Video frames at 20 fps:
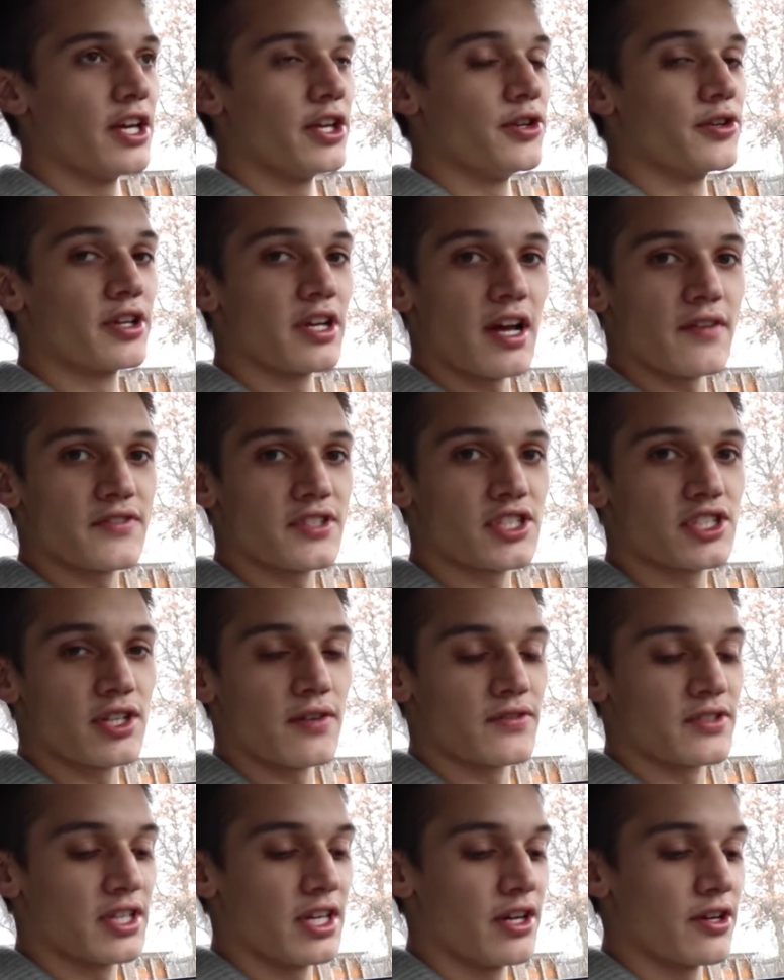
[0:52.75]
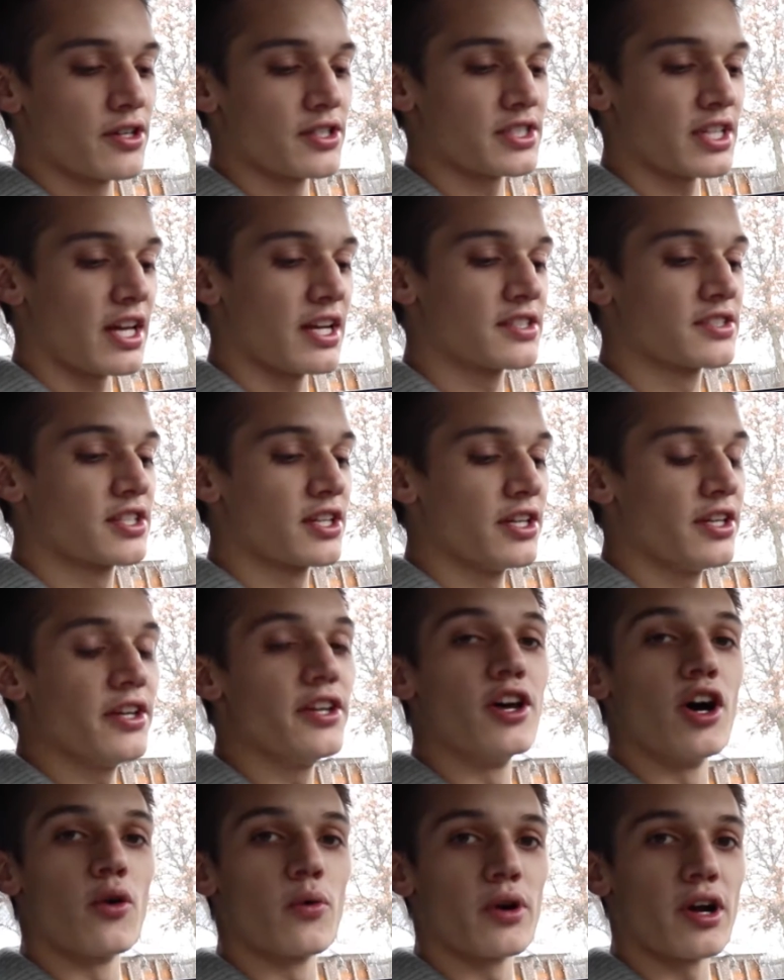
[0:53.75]
You're going to have to shift gears, and it's good to
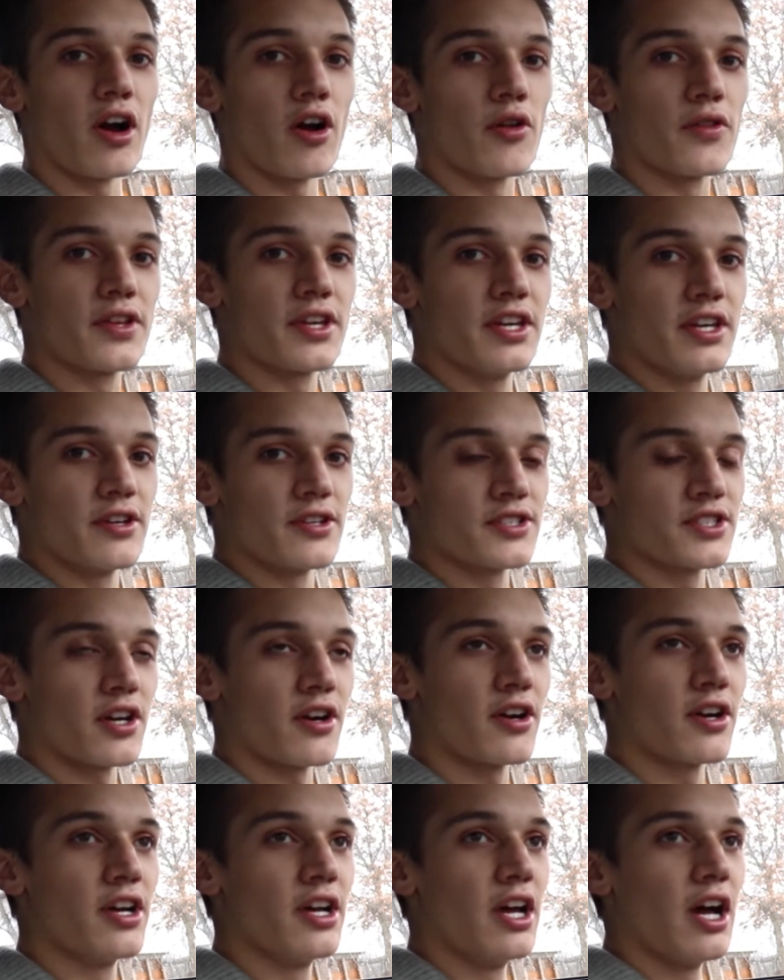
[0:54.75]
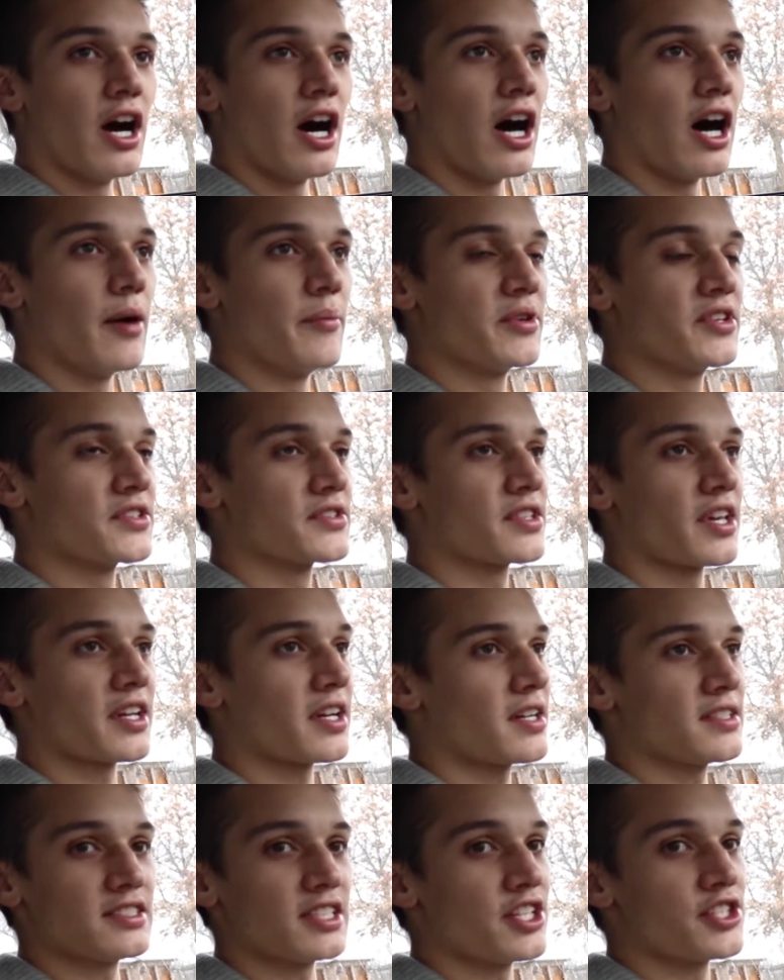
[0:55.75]
know where all the gears are, because like
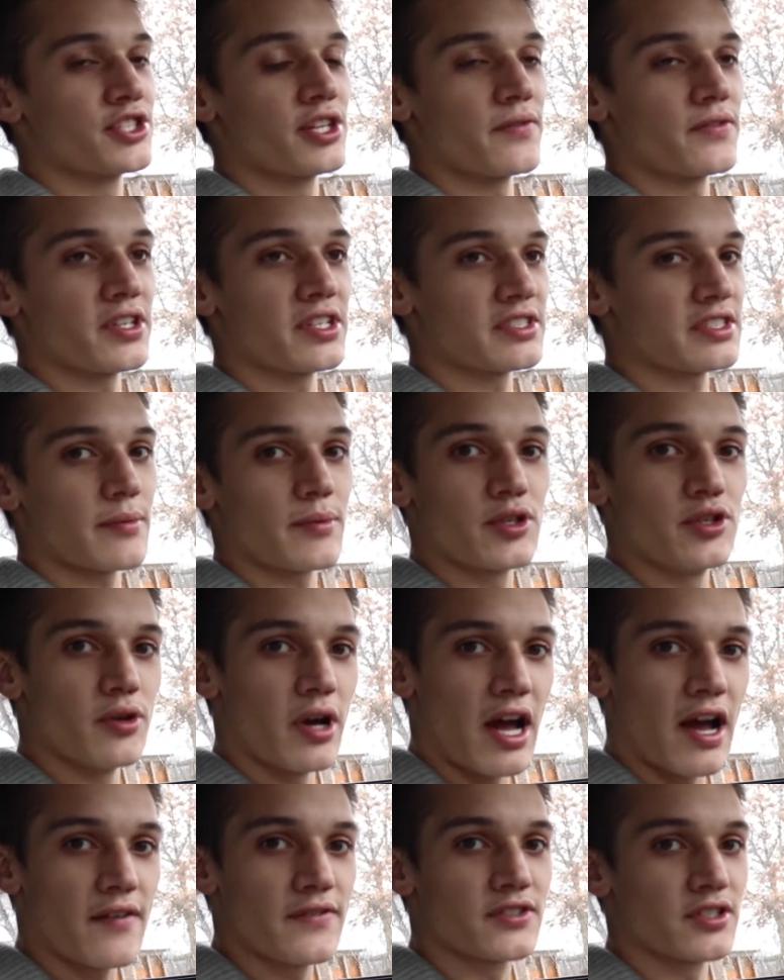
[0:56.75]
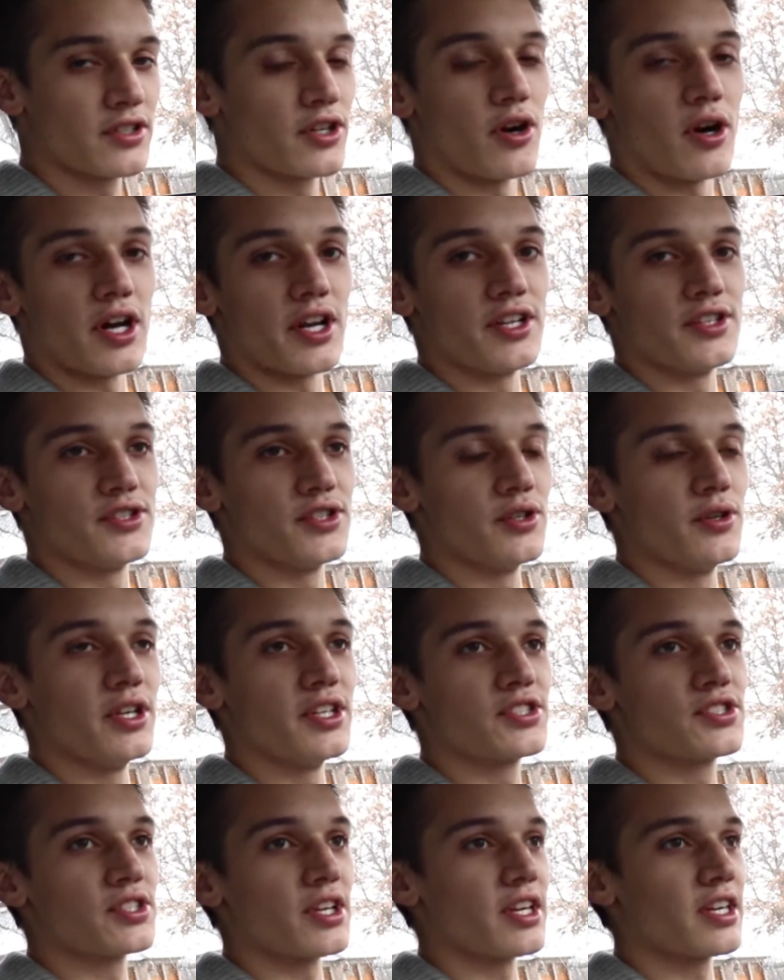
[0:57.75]
I said, shifting is something you have to know how to do.
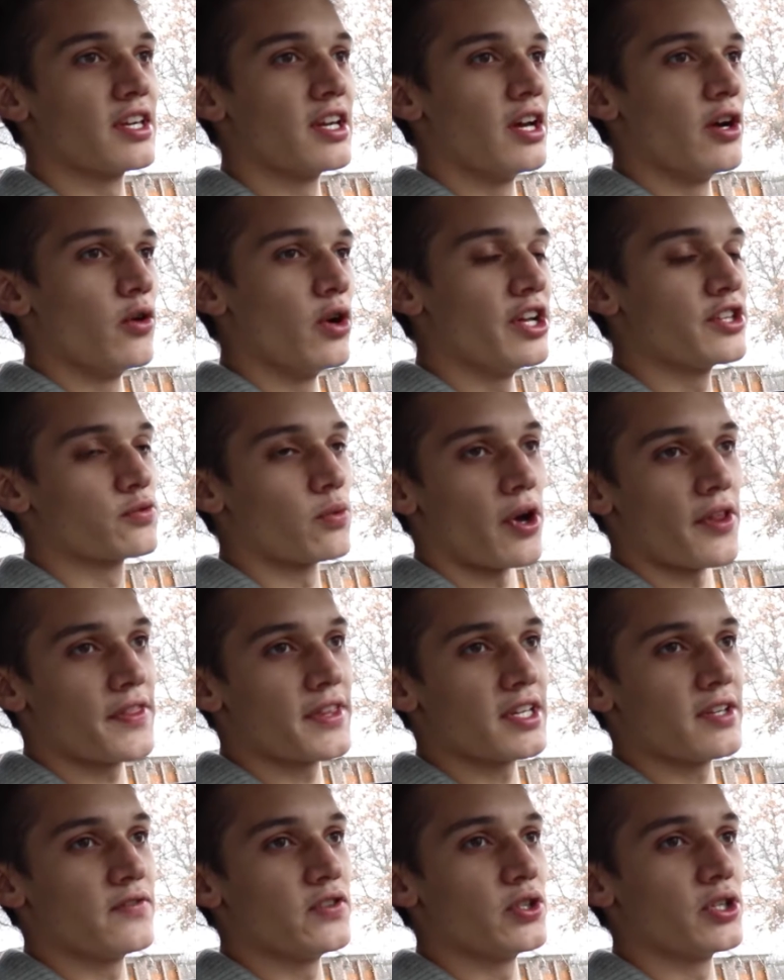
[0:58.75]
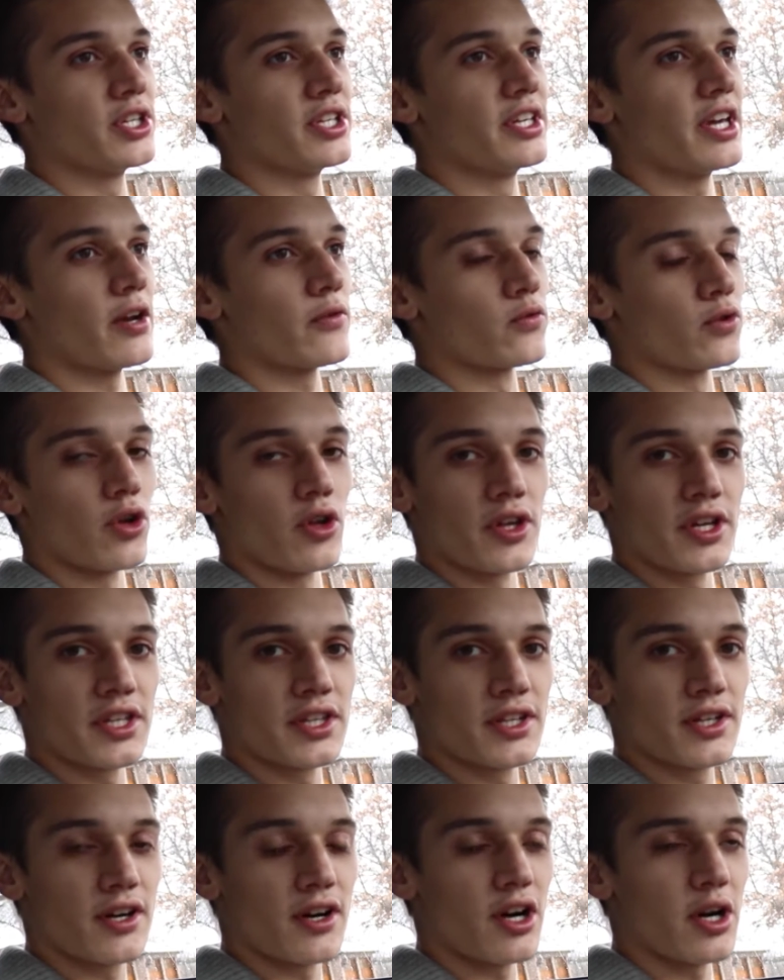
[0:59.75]
It's one thing if you get rolling in
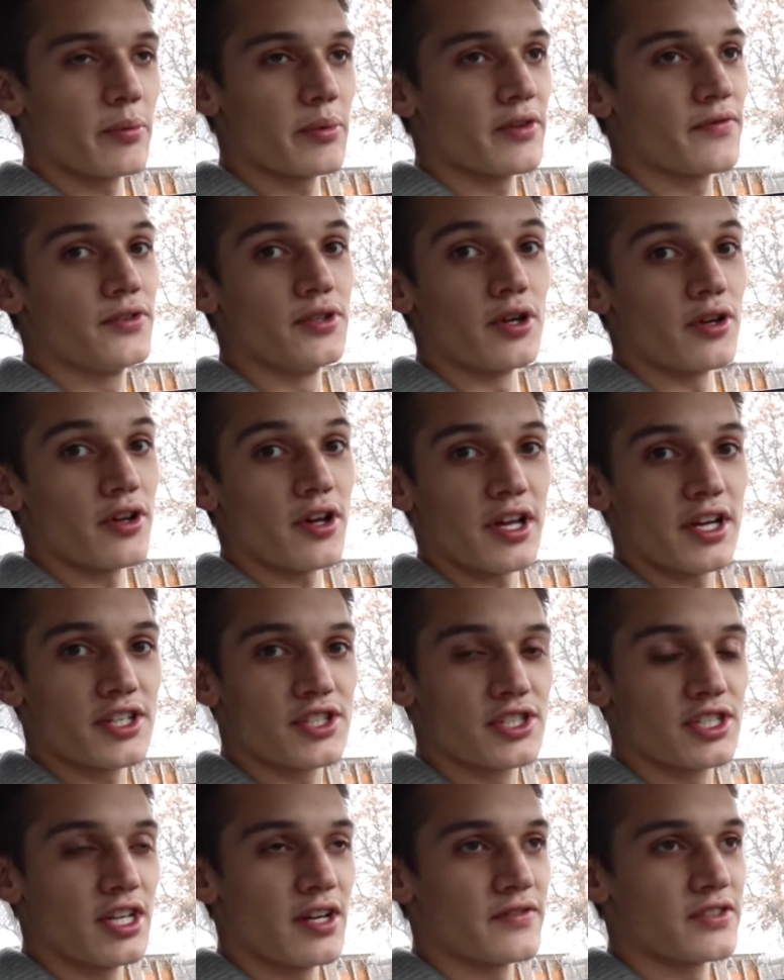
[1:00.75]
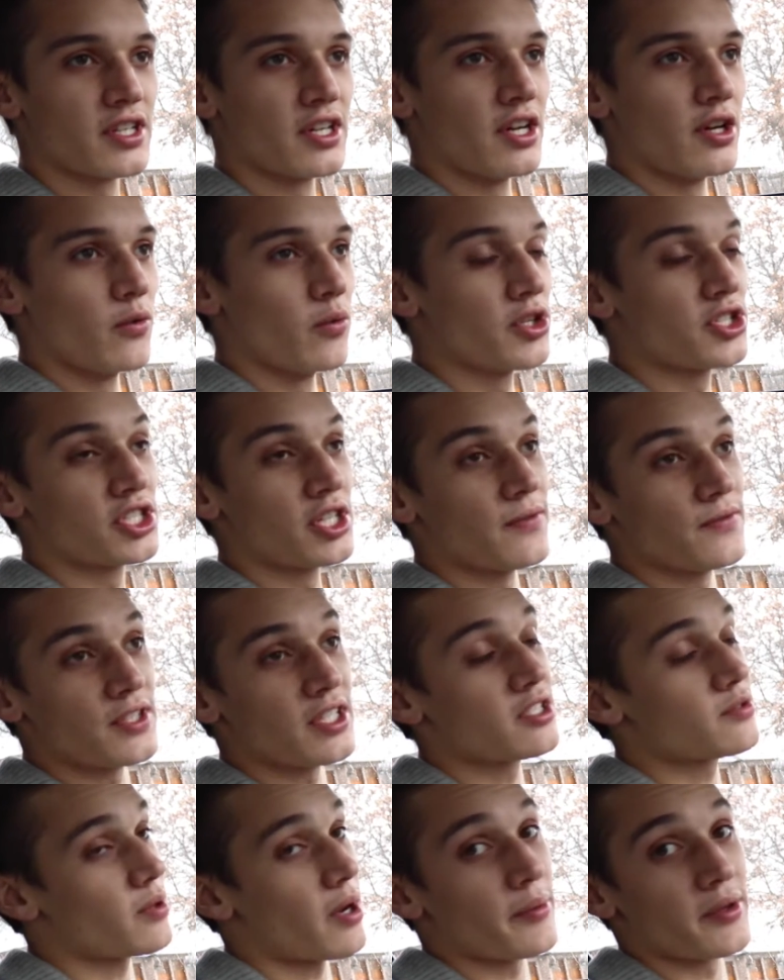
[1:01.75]
the car, but if you don't know how to shift, which
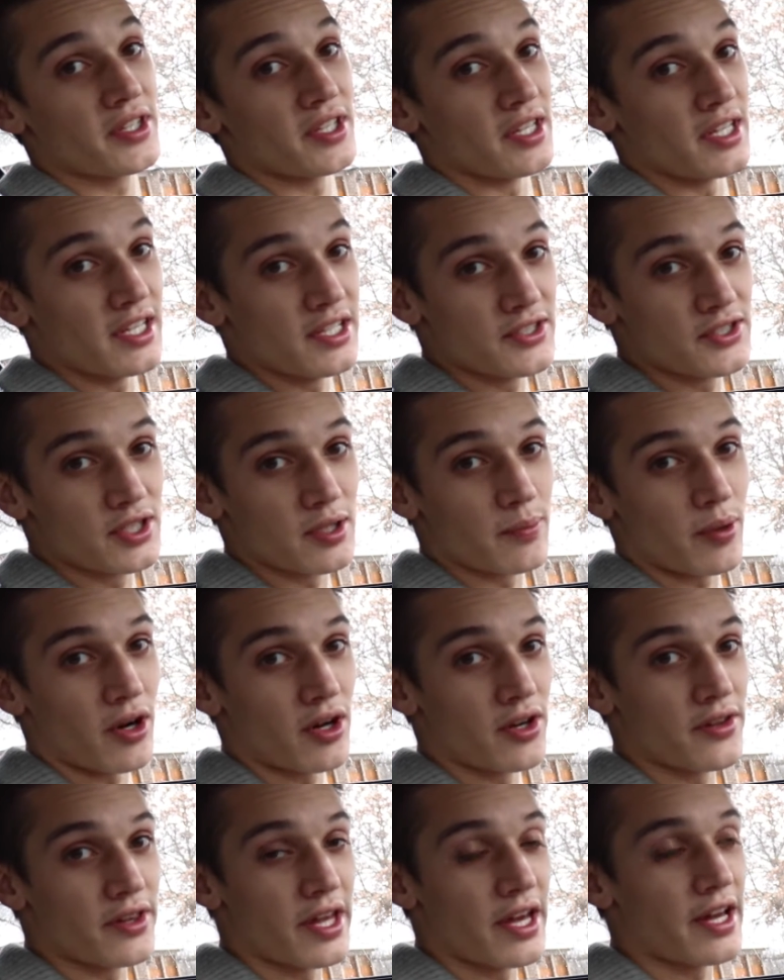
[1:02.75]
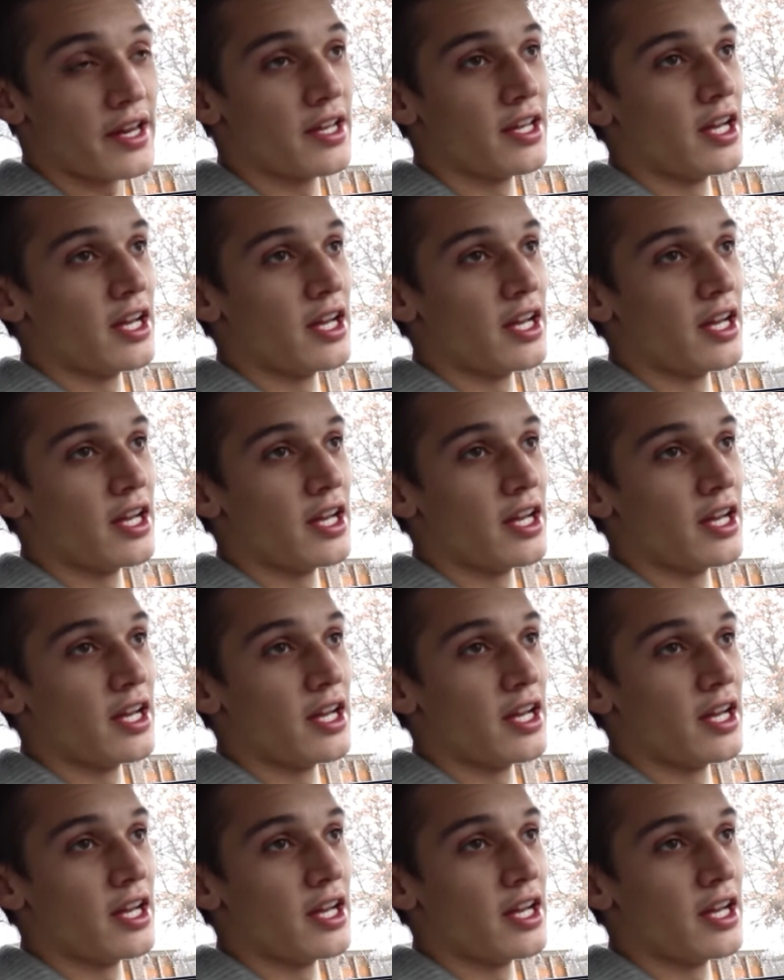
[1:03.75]
shifting is probably an easier part of that,